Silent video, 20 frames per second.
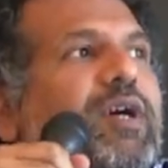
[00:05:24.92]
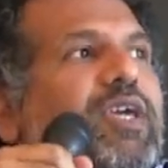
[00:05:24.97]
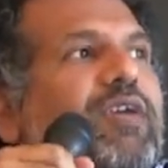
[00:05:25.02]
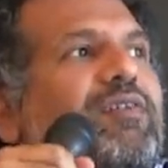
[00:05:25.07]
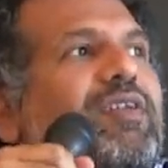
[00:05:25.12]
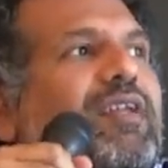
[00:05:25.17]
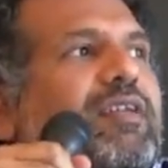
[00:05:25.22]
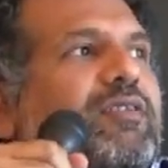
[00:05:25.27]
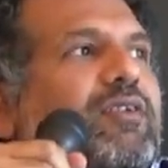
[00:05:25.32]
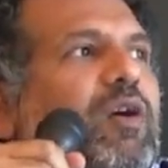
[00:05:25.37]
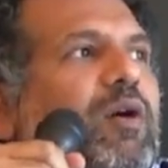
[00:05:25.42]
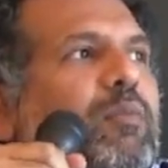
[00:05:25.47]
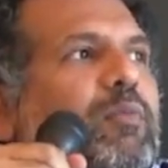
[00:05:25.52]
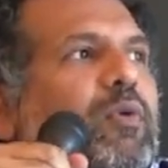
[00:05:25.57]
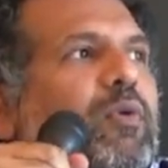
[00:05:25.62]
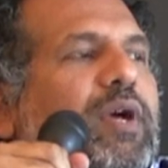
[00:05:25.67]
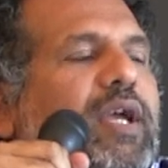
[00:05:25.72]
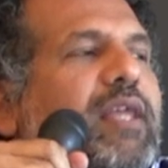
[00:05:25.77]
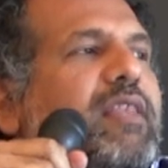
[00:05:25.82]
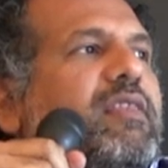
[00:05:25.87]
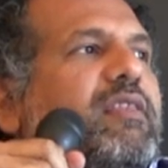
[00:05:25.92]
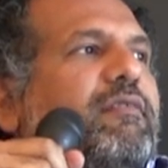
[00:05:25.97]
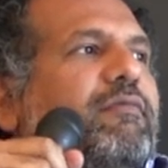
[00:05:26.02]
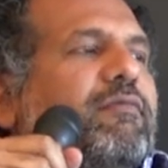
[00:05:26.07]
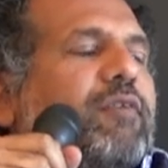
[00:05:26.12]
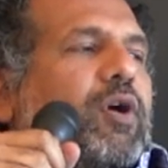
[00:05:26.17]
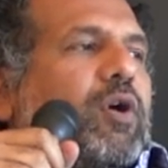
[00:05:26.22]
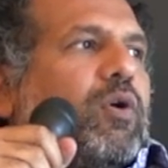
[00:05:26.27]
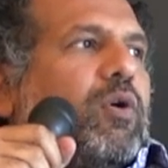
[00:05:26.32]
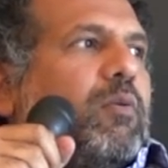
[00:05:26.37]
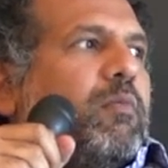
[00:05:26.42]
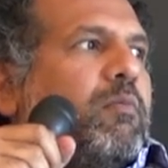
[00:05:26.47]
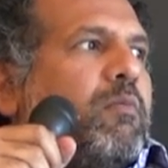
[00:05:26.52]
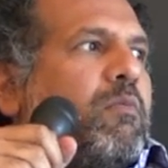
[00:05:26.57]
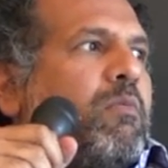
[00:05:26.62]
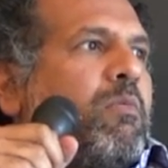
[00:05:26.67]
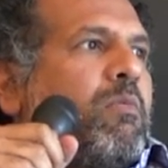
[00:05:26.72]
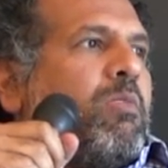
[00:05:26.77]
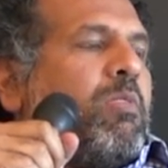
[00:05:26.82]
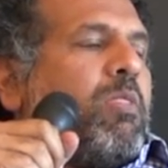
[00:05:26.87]
I'll give you an example. In the film,
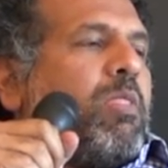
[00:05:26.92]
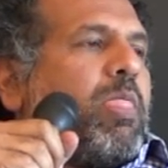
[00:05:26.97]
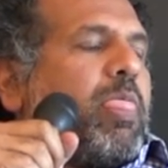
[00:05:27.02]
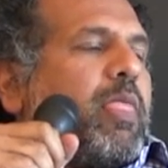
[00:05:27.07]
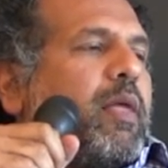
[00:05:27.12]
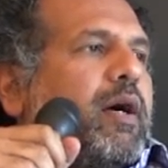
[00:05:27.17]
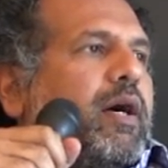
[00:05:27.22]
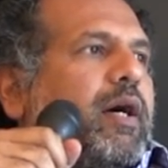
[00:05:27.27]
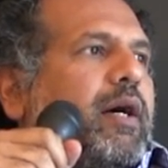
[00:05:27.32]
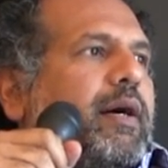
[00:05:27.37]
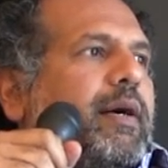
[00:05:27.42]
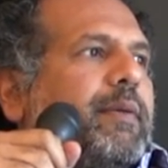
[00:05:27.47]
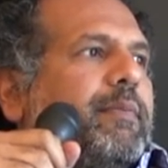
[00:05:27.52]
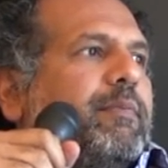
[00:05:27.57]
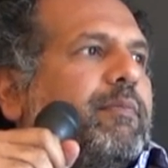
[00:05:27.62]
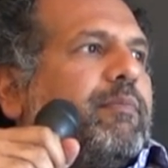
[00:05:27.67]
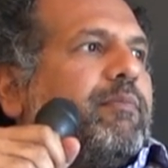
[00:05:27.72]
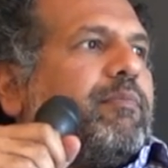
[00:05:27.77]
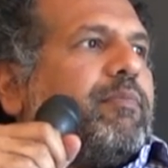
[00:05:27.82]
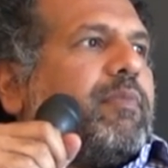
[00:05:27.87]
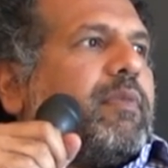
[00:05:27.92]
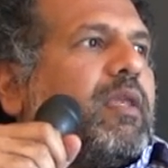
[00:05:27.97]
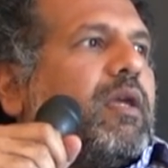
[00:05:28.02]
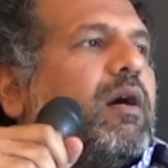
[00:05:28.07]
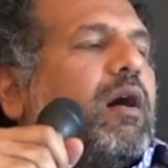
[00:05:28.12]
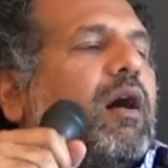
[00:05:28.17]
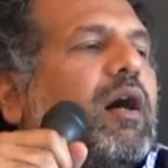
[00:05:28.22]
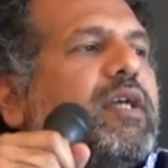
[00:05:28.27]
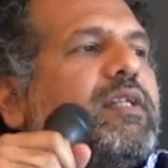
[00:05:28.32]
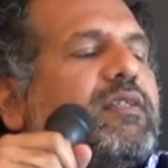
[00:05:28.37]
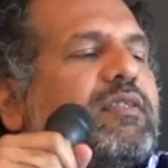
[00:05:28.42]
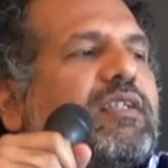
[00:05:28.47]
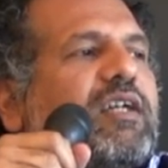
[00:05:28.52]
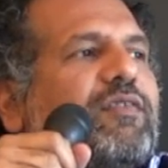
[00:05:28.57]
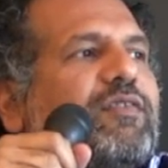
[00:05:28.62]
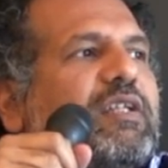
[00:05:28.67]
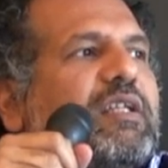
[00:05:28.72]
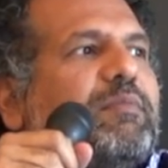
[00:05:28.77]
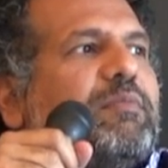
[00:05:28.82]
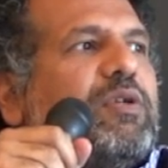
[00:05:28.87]
um, I
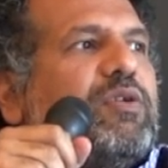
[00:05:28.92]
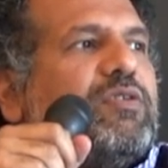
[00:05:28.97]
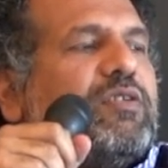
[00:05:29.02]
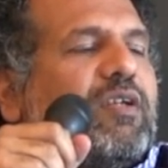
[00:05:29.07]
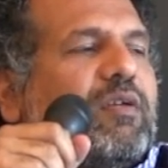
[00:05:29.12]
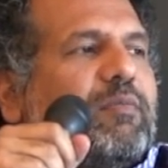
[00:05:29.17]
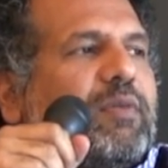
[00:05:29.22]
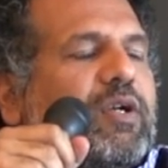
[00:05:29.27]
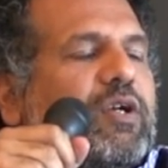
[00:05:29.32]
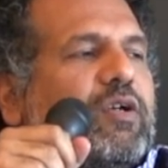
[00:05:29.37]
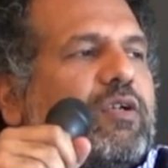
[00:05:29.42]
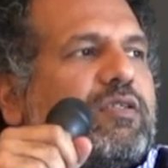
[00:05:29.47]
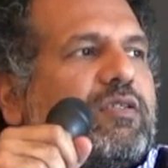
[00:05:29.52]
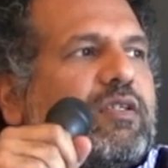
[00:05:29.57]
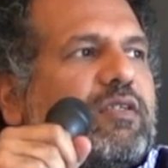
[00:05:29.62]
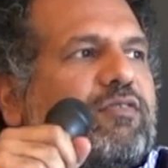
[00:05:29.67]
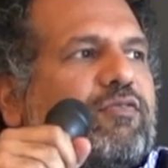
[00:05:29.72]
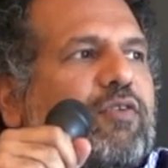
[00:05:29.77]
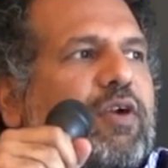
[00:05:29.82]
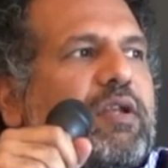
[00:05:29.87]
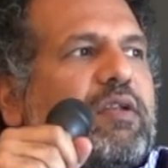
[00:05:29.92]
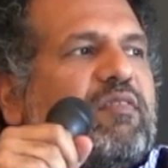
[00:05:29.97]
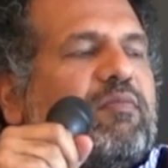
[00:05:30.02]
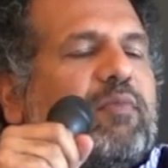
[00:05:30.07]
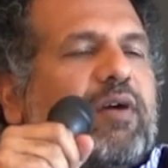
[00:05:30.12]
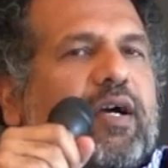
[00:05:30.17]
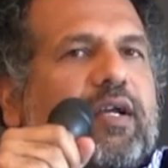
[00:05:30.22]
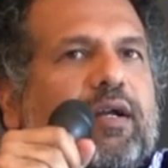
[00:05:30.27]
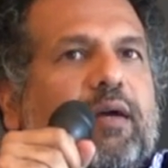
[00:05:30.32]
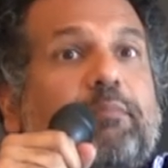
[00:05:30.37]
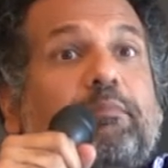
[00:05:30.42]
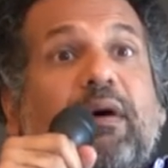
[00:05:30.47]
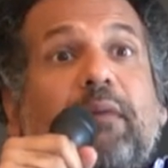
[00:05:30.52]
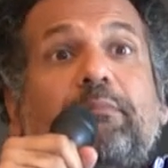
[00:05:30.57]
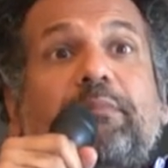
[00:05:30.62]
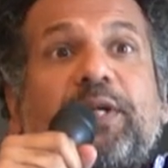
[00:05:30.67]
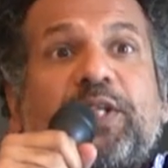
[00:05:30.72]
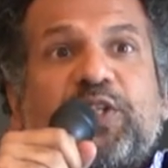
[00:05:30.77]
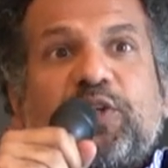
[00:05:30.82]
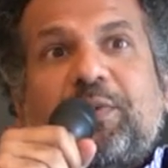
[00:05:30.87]
discovered the music because this friend of mine I
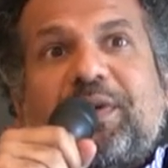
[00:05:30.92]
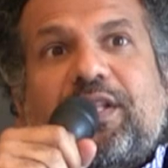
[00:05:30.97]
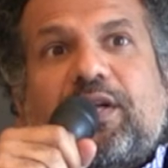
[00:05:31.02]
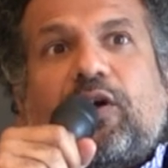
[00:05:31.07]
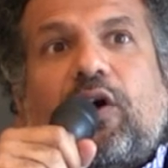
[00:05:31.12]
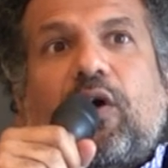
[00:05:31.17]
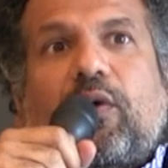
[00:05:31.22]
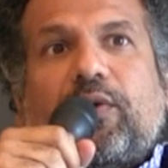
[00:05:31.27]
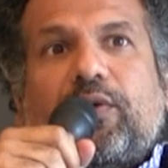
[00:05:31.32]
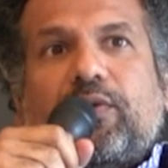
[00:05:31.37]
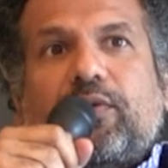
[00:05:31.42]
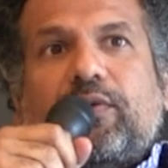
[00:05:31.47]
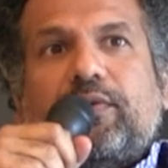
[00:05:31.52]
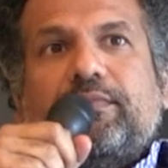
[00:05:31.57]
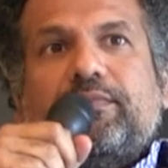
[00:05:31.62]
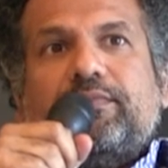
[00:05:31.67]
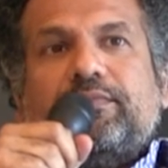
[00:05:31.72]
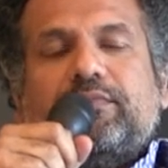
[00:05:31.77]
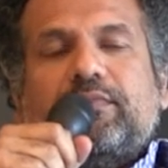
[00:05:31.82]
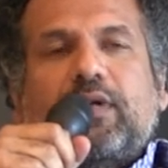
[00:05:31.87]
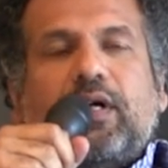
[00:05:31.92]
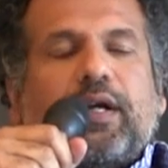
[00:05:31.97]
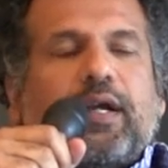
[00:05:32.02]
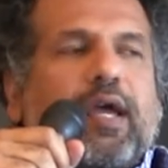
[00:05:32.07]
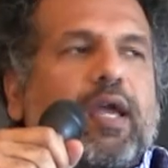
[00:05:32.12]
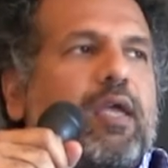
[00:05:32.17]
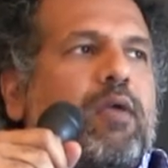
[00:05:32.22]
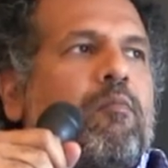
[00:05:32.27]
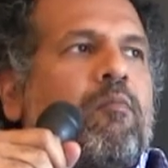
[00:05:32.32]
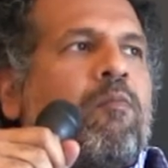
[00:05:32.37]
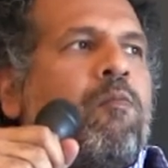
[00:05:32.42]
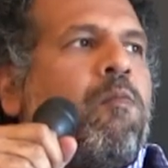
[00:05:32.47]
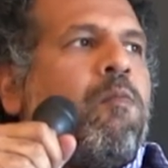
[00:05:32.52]
bump into in the corridor. Yeah. Okay.